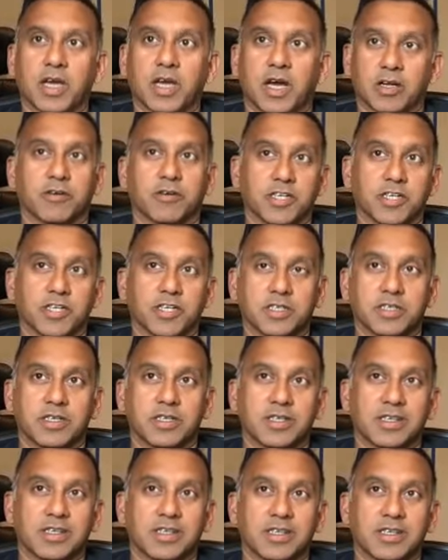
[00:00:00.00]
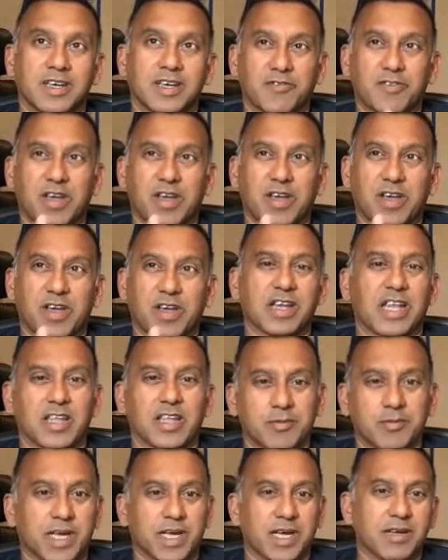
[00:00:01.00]
our generation have
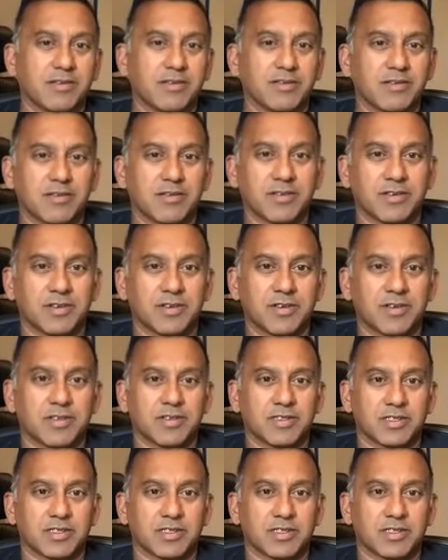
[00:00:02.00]
kind of let them down.